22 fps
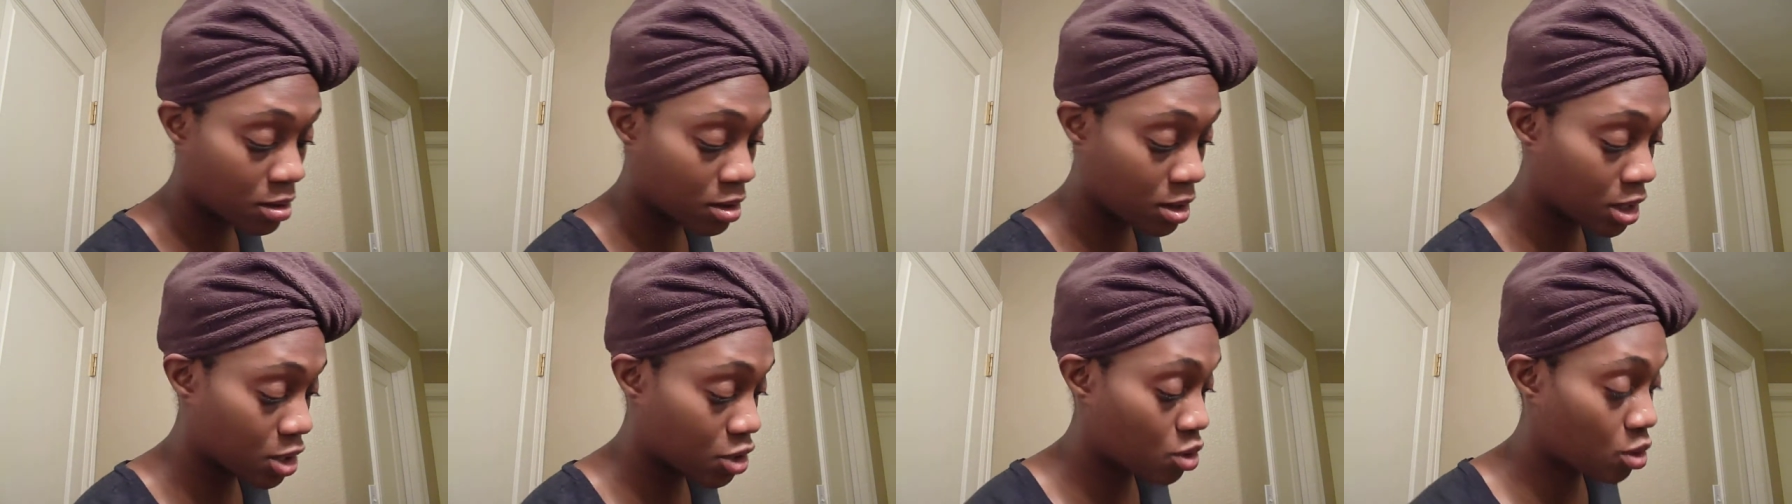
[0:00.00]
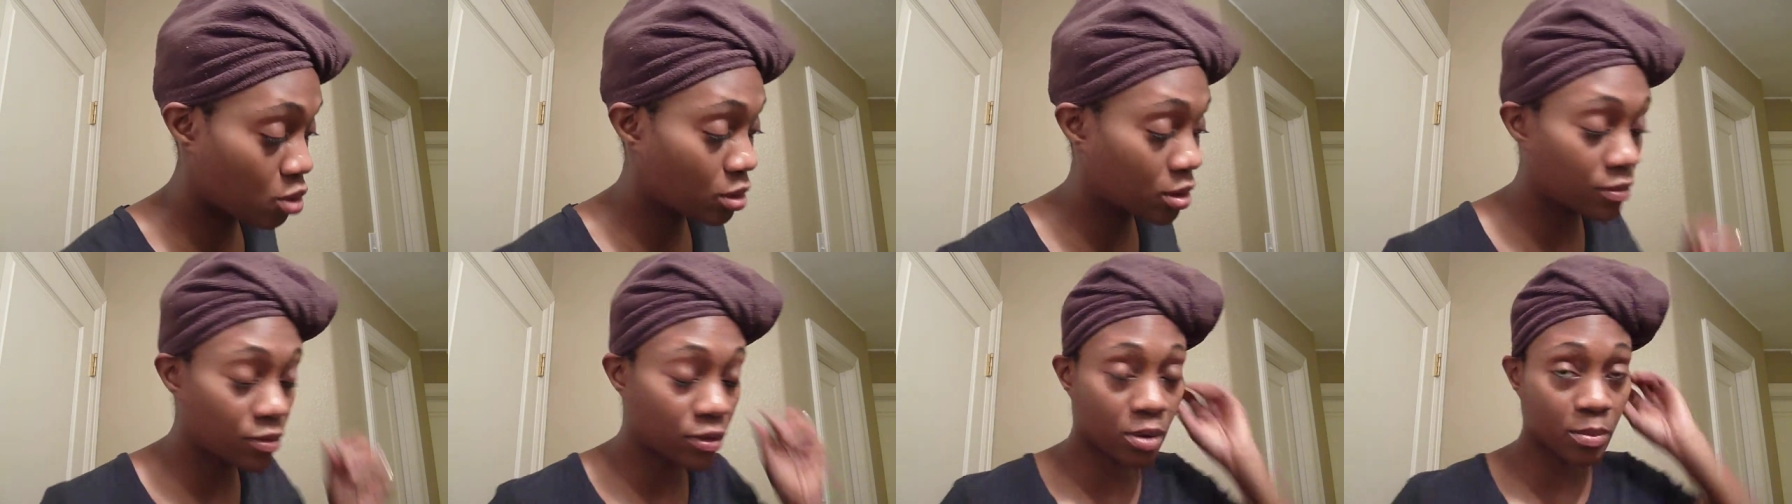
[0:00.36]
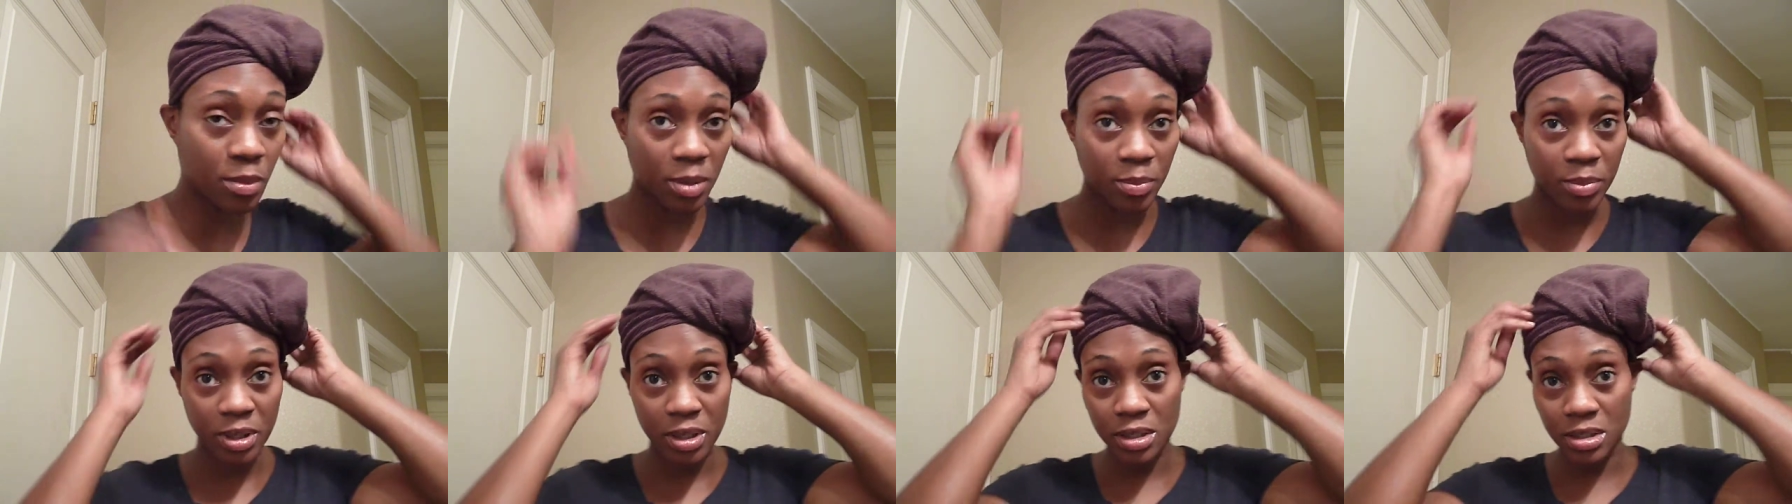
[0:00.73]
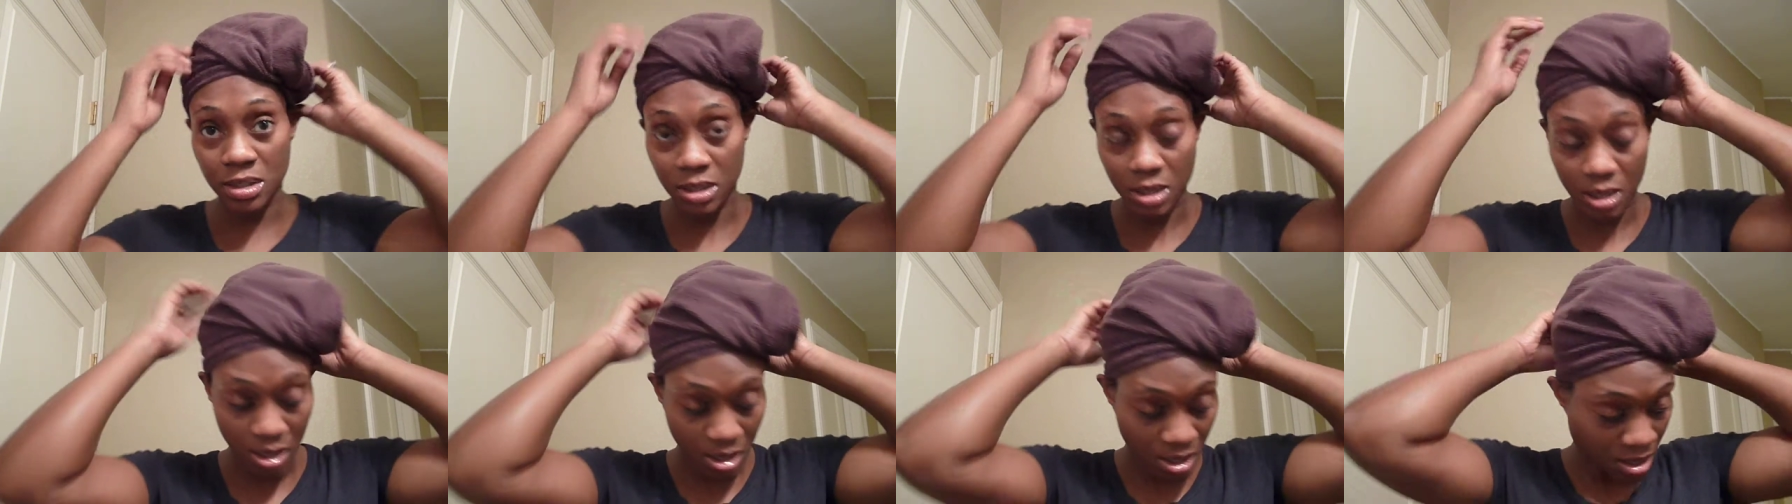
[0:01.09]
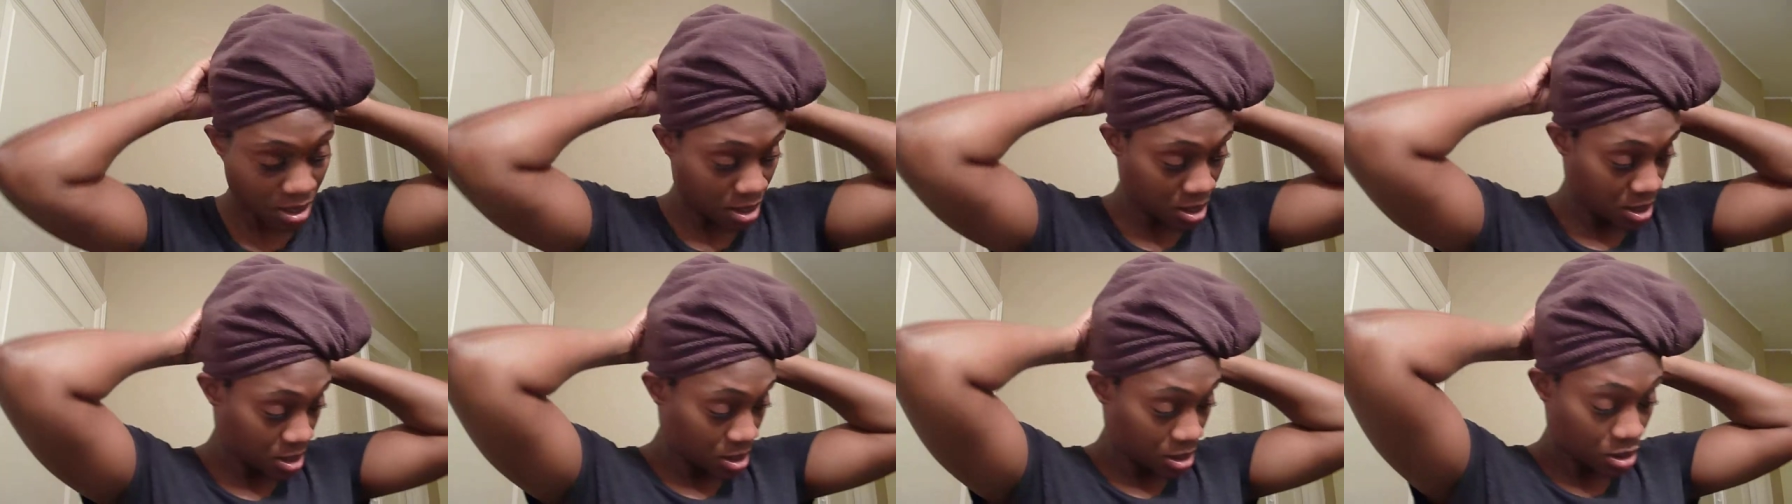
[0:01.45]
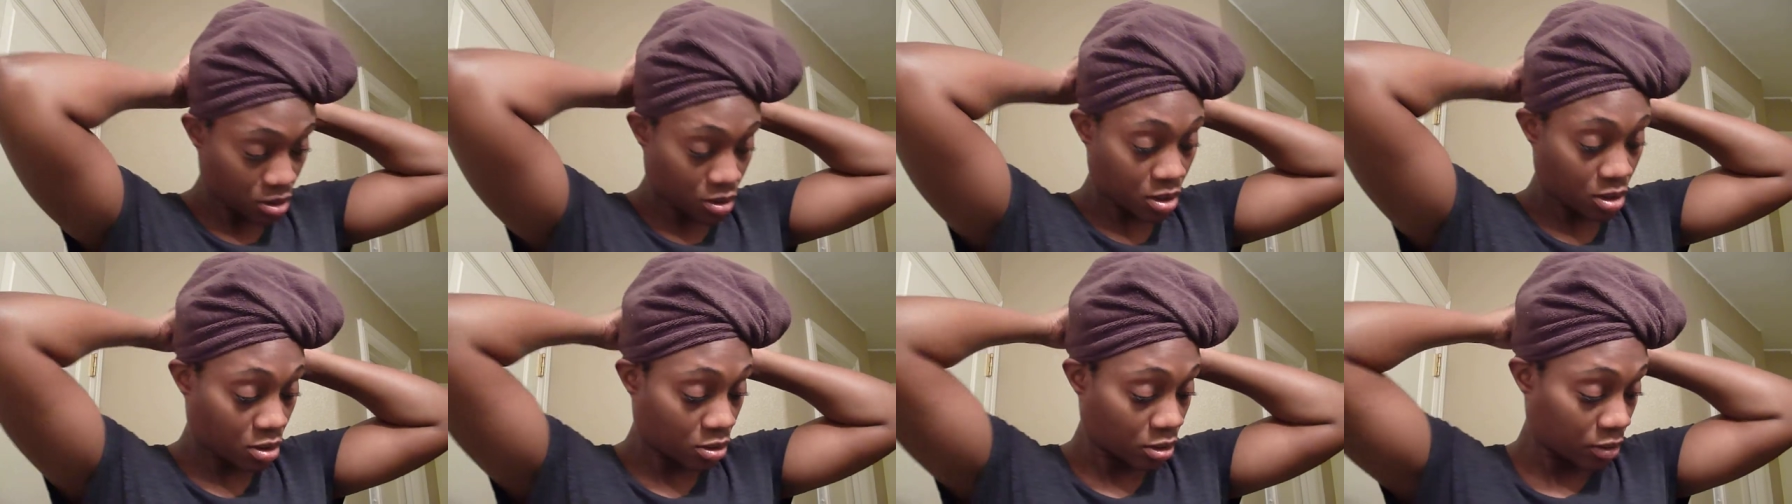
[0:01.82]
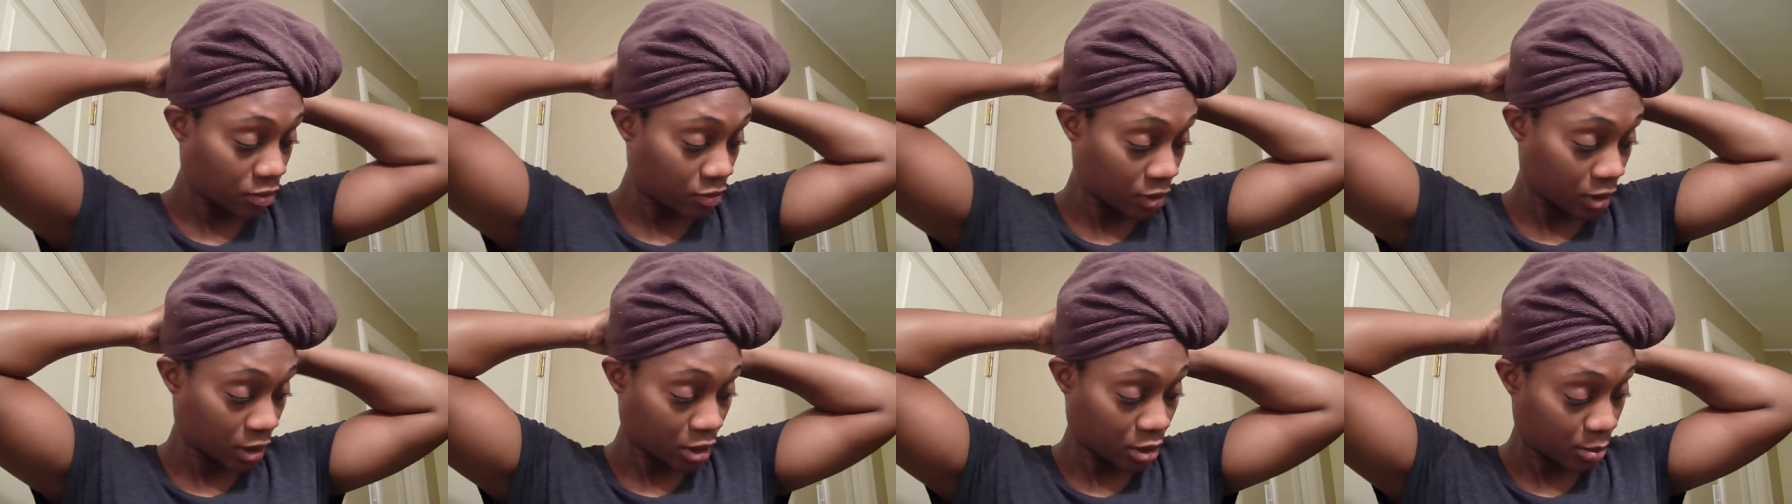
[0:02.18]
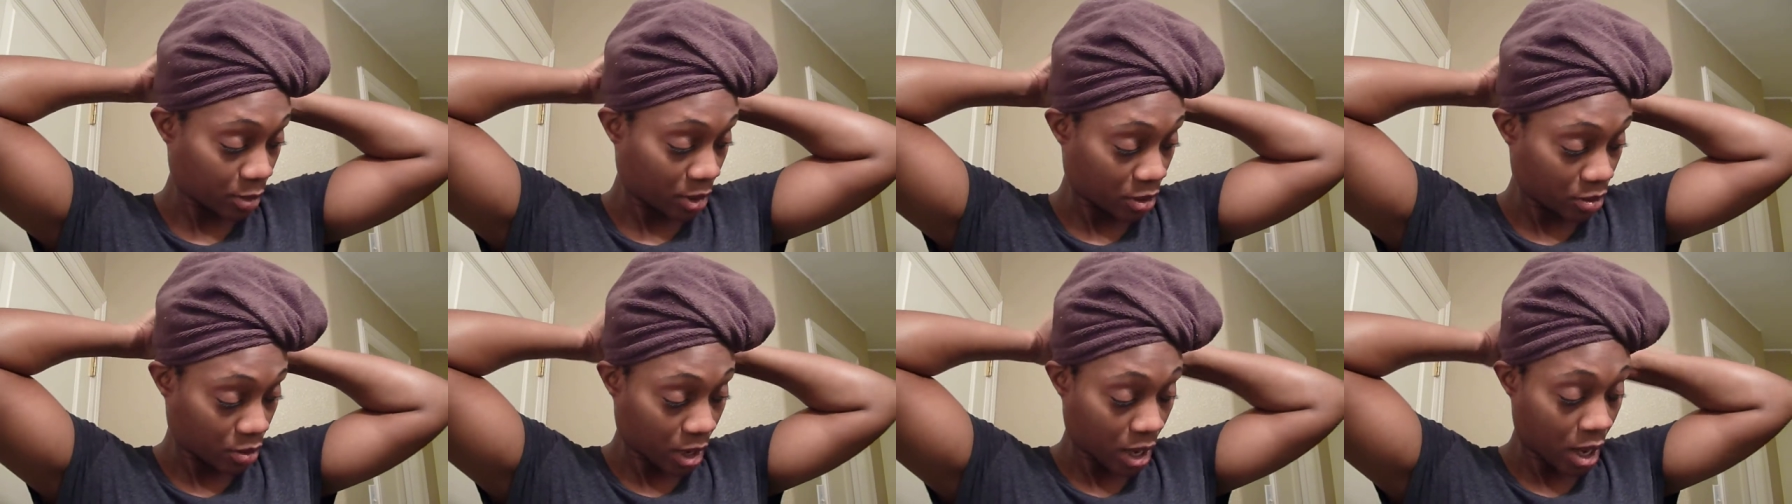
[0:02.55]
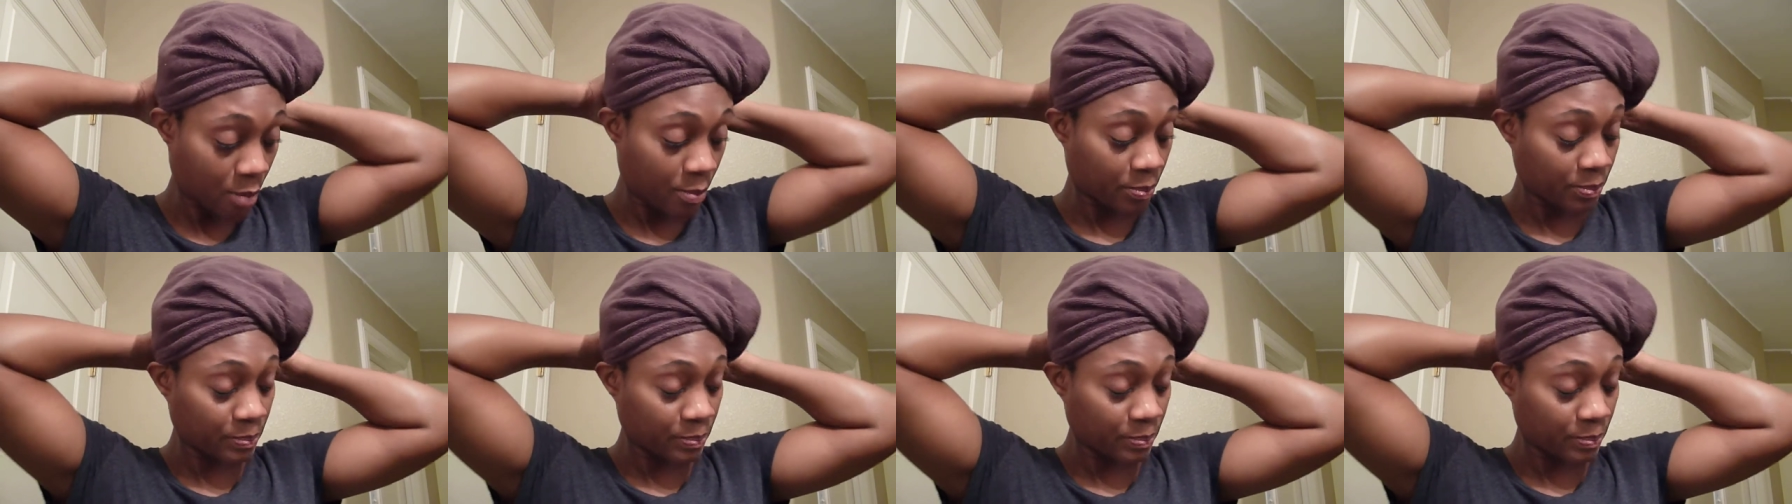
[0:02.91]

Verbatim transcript: Can you hold it for me, please? You can hold it for a little bit, okay?